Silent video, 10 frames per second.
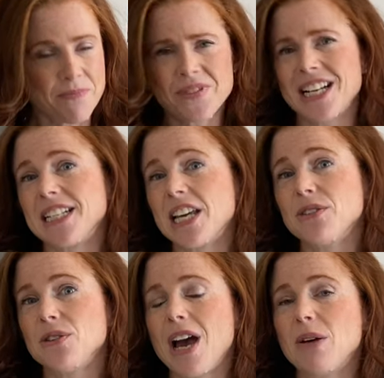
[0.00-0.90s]
and it tells
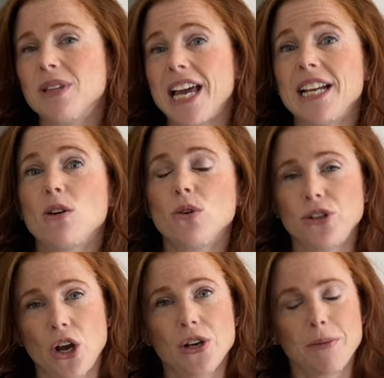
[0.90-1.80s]
you how light or
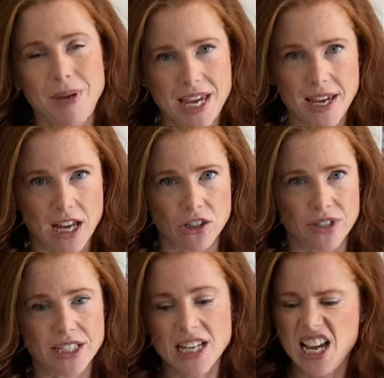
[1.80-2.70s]
dark a paint color
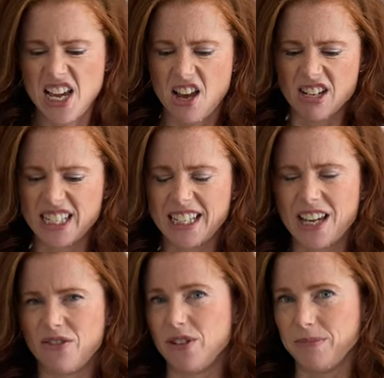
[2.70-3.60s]
is on a
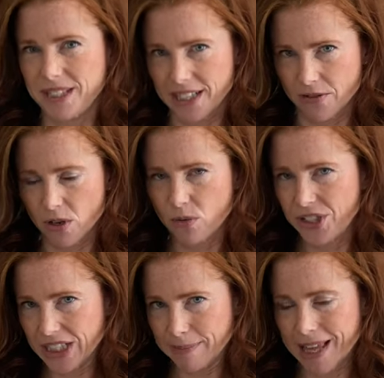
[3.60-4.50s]
scale from 0,
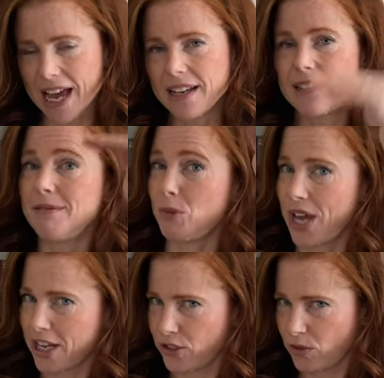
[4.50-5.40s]
which is black,
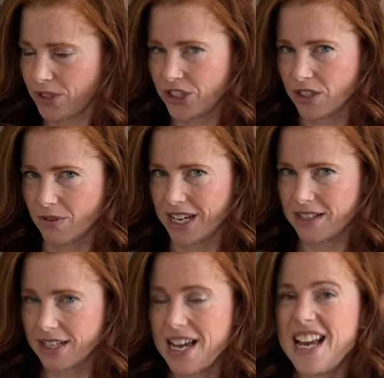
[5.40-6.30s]
100, which is white.